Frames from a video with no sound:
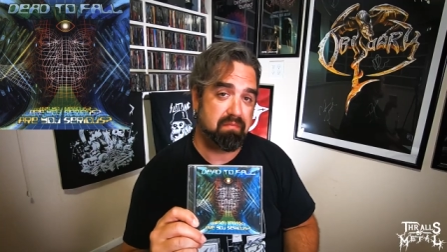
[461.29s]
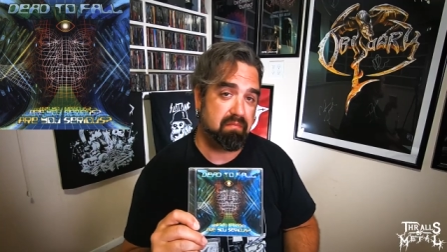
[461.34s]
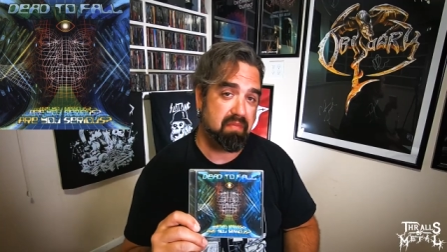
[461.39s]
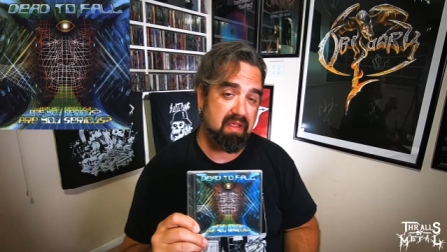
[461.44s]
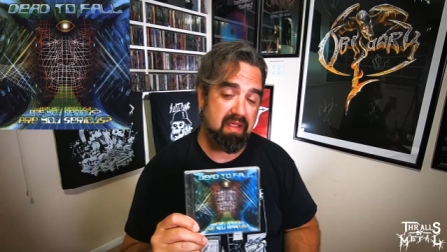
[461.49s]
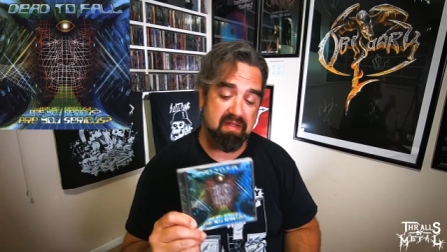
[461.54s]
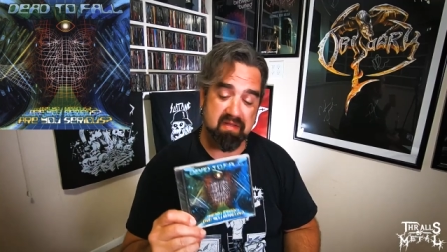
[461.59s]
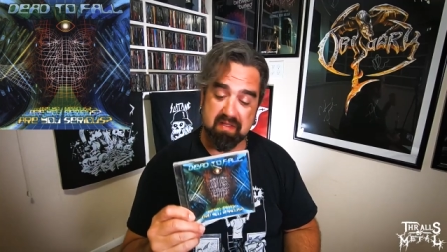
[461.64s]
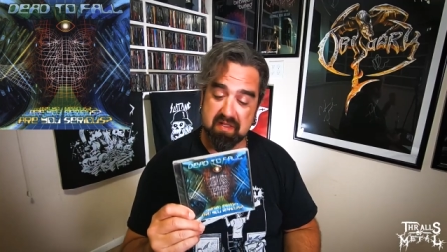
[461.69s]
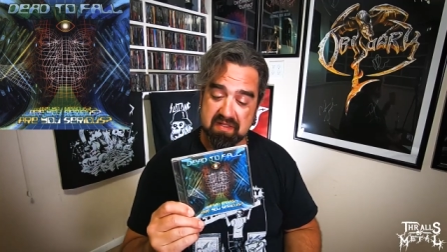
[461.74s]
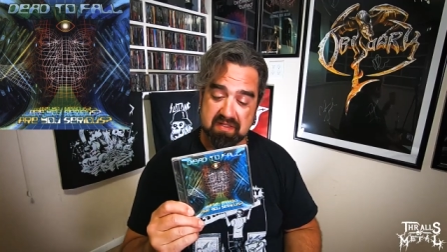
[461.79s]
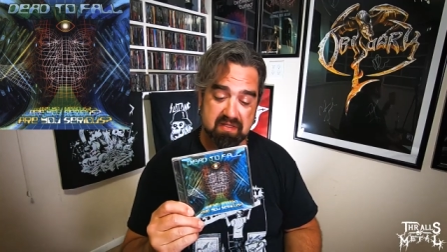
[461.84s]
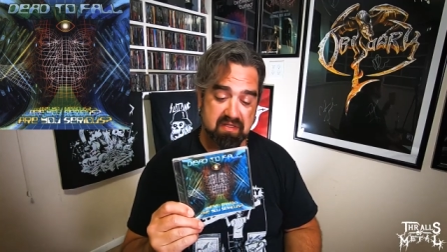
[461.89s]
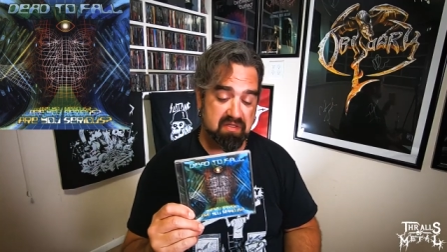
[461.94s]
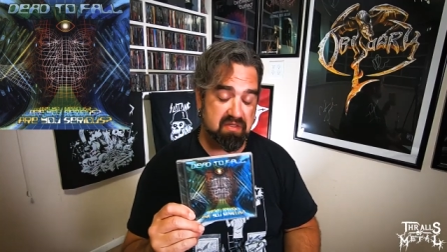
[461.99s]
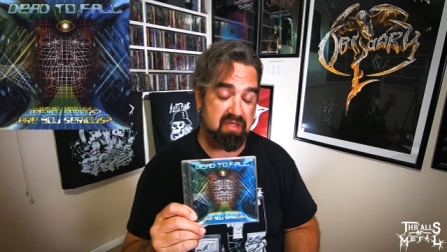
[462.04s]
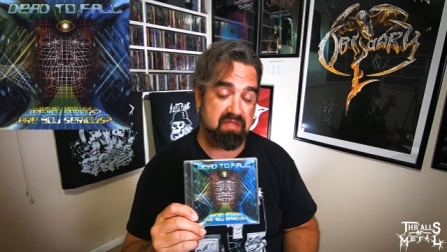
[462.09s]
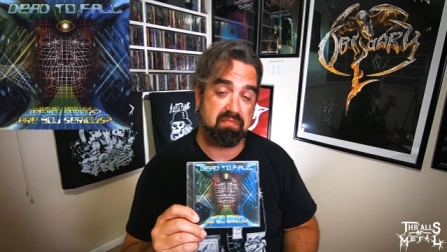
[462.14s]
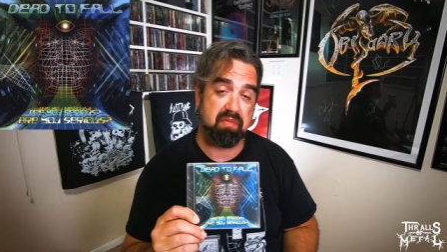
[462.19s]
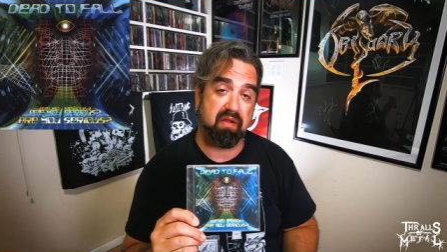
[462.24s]
because this is
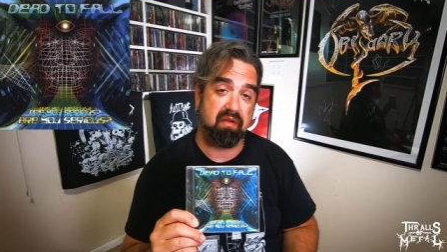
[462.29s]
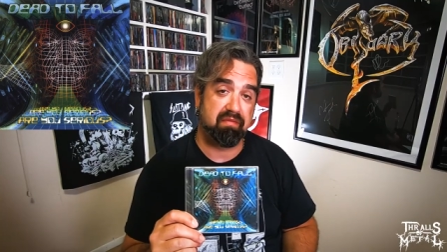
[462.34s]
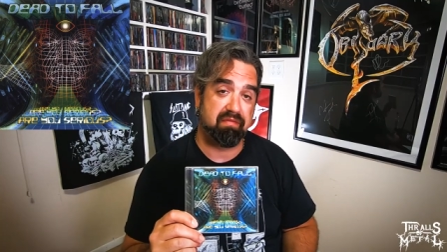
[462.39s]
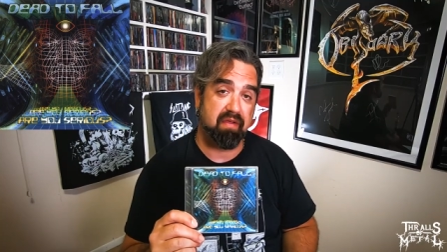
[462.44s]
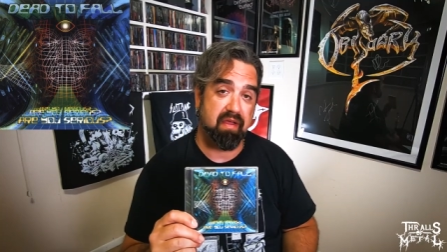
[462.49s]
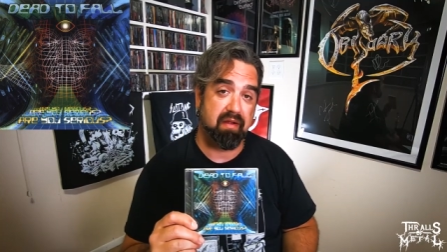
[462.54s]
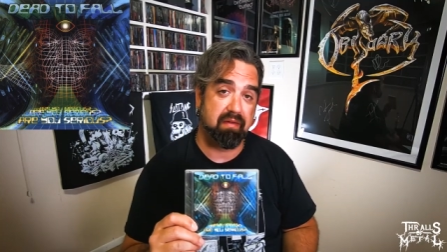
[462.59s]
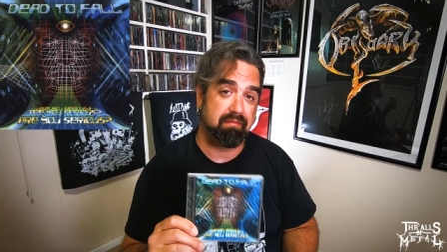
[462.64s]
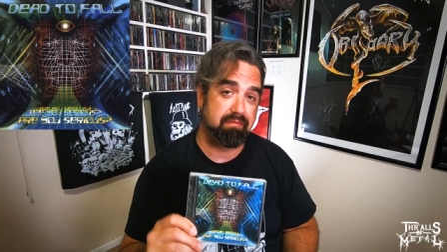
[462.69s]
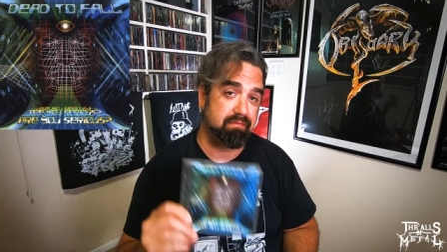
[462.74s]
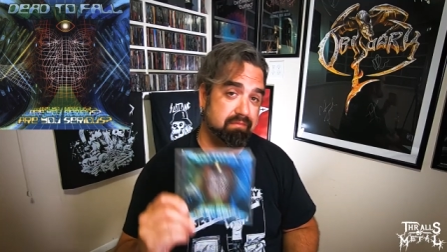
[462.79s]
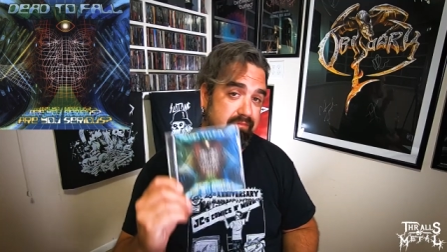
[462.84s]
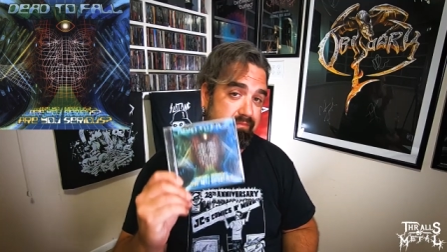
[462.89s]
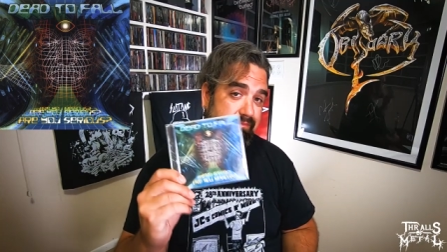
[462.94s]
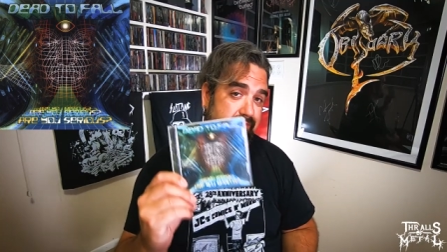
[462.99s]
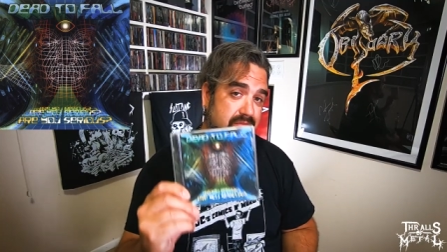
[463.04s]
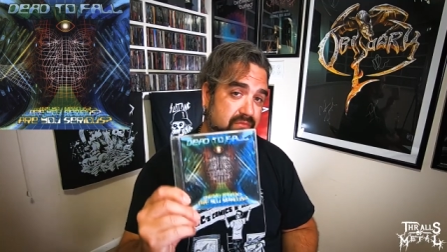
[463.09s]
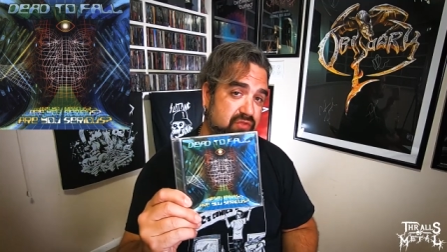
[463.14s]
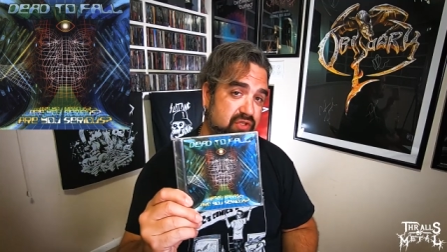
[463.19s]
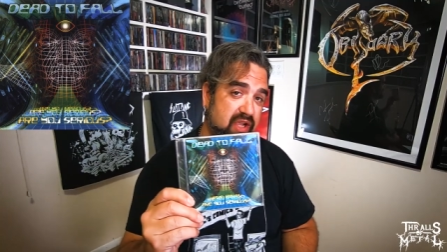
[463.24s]
just pure fun.
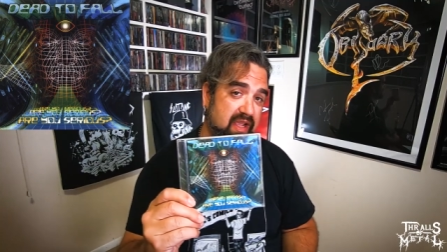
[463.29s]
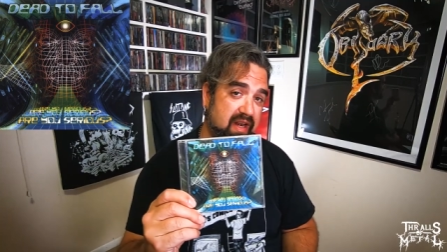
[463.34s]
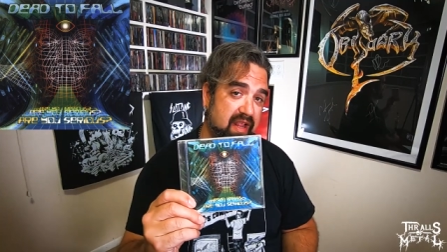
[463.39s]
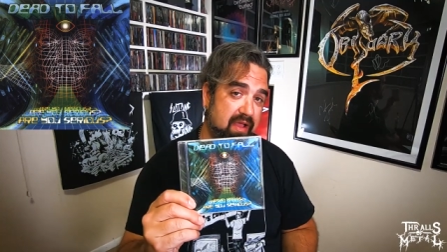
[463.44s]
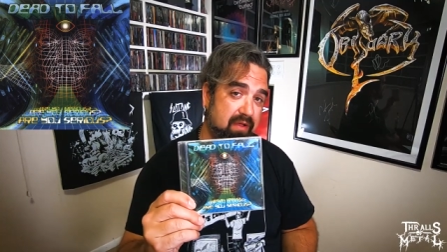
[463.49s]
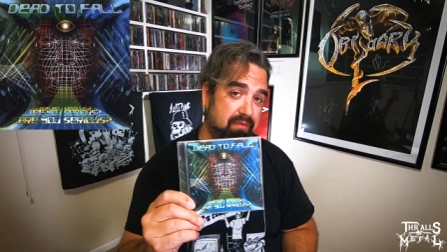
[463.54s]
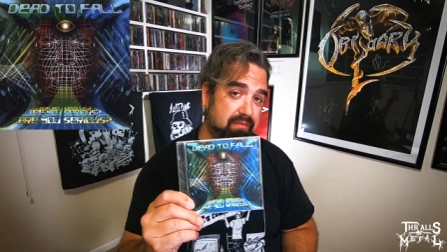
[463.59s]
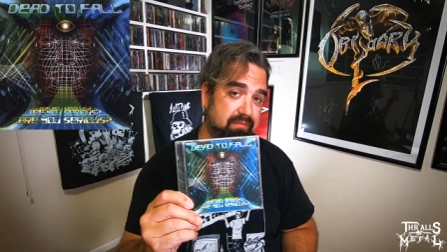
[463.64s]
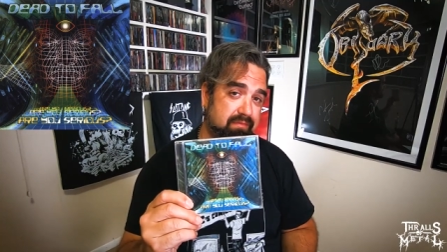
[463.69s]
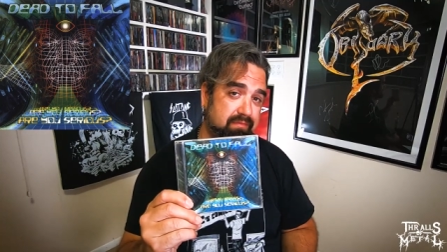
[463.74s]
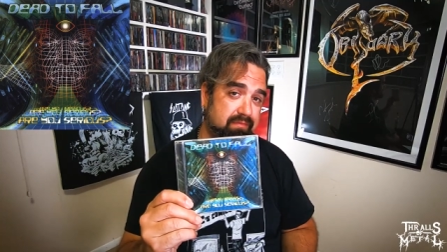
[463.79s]
Check it out.